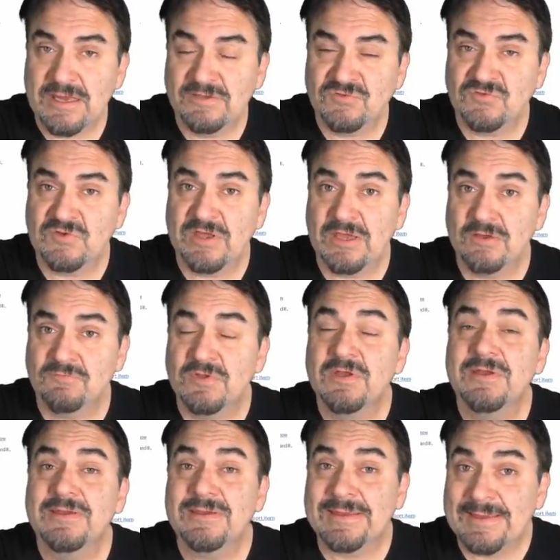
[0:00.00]
not saved,
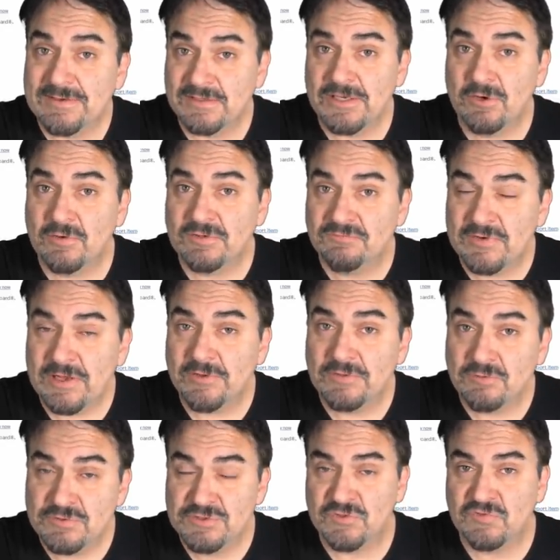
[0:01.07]
can carry a
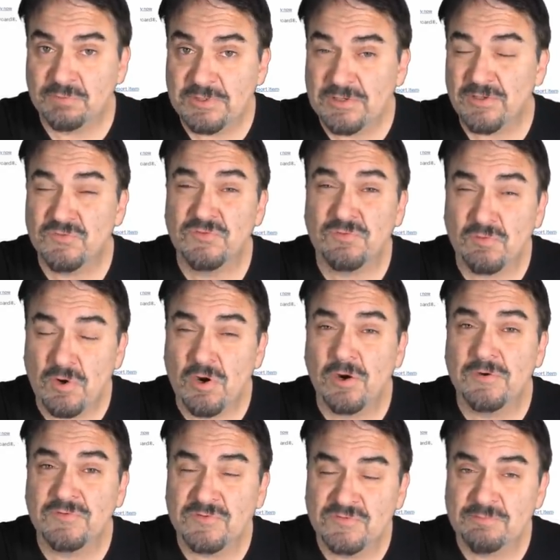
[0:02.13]
value just because there
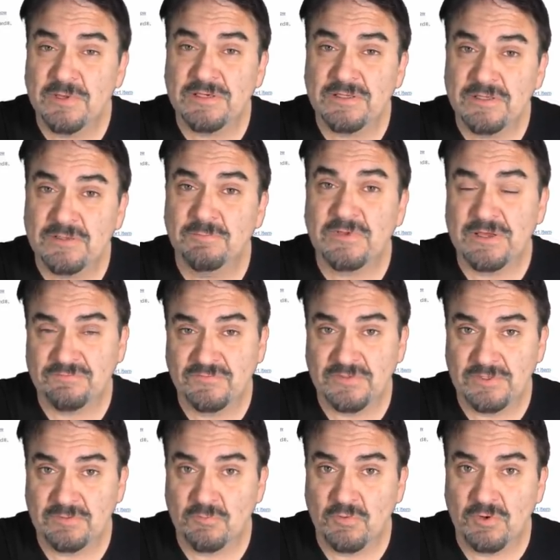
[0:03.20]
aren't as many of them left
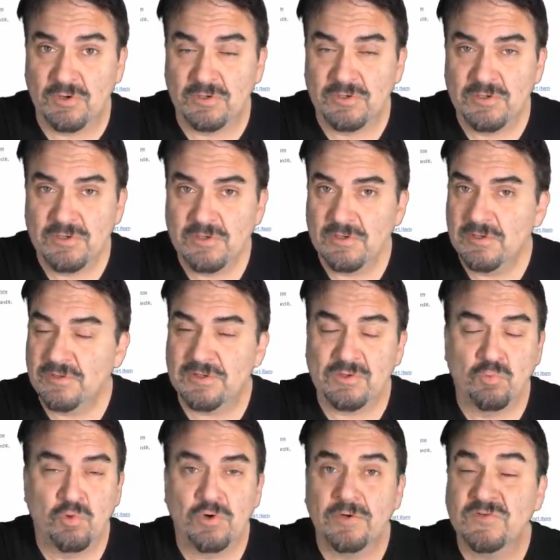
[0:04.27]
anymore. They
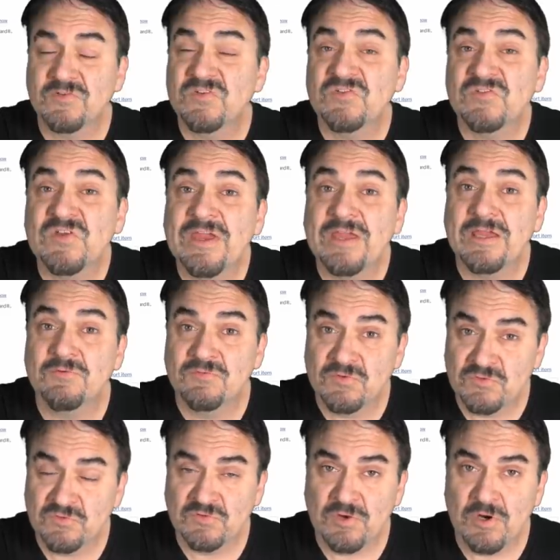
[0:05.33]
weren't saved to
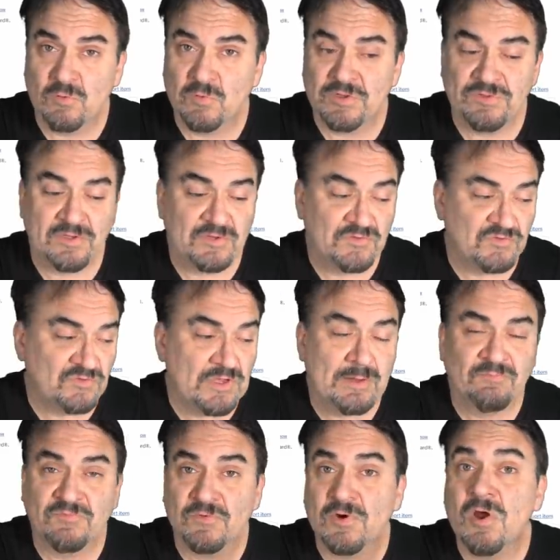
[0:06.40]
start with except
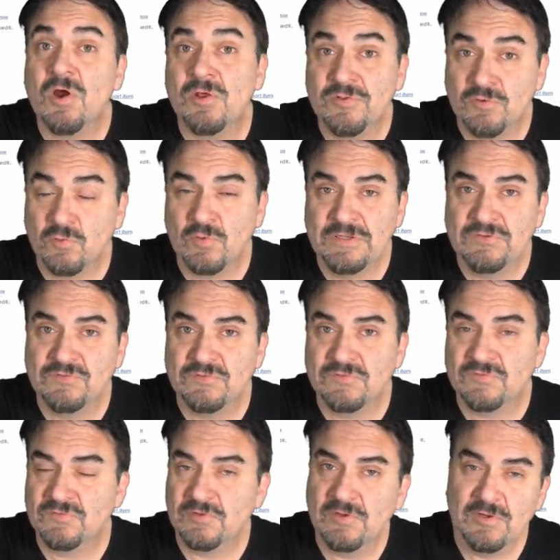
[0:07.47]
for other
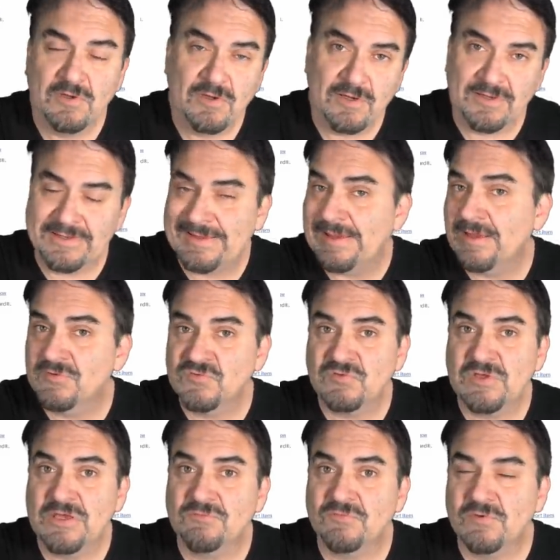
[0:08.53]
reasons. A can
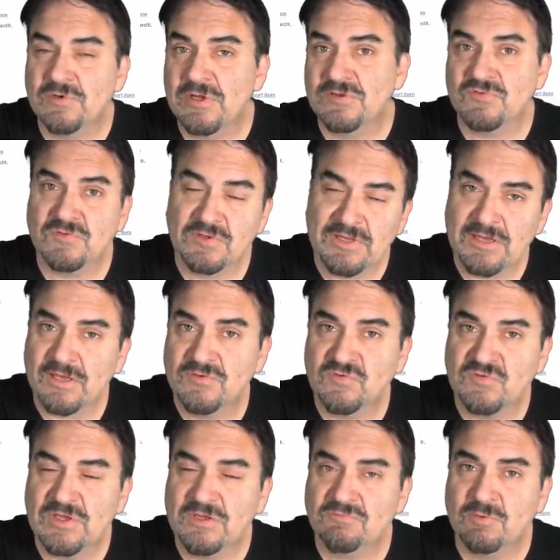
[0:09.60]
saved for nuts, a can
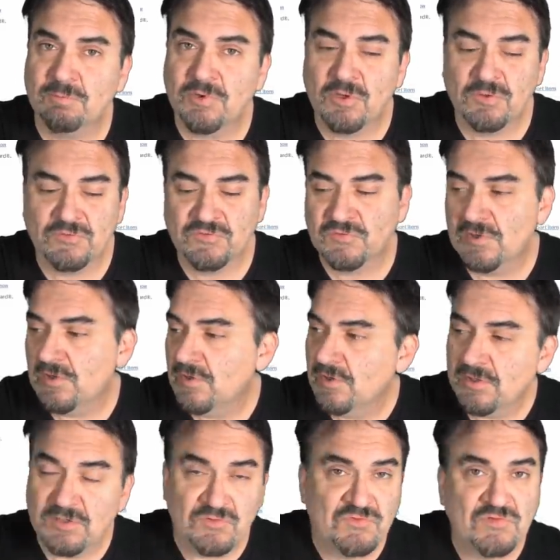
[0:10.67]
saved for bolts.
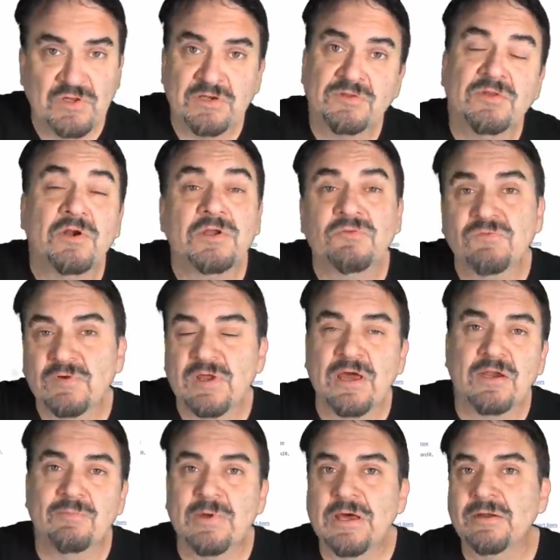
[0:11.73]
You set it there, you forgot
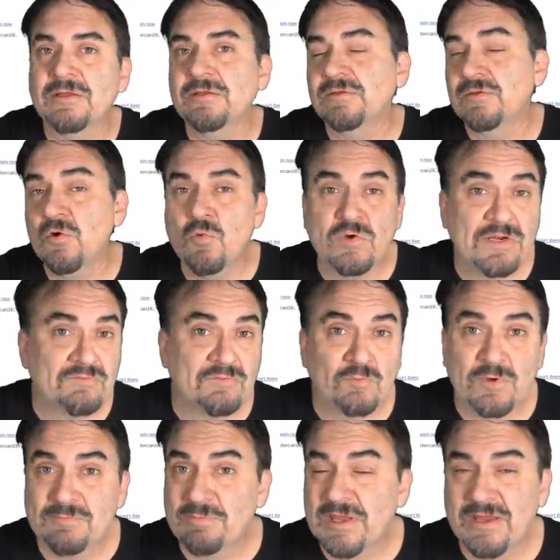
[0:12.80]
about it, and no one ever
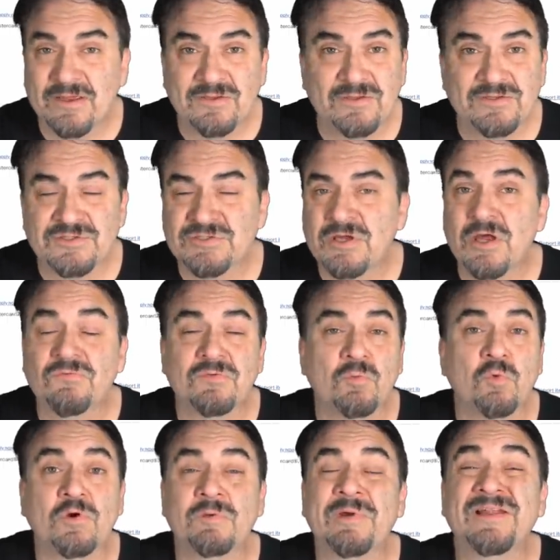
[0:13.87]
went back into the shelf or
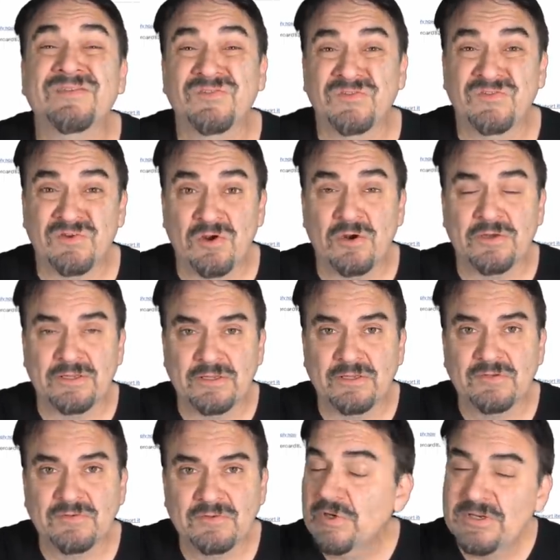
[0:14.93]
worried about discarding
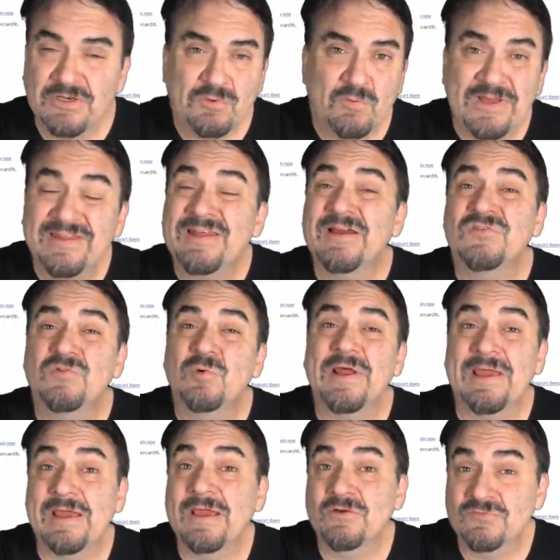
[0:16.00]
it. But anyway, that's what
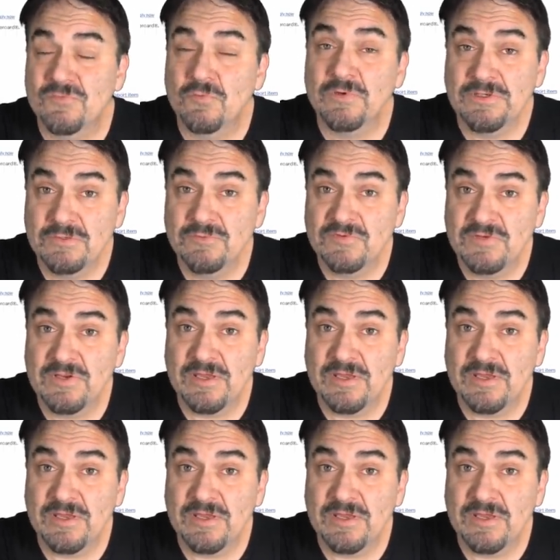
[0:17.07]
I have for you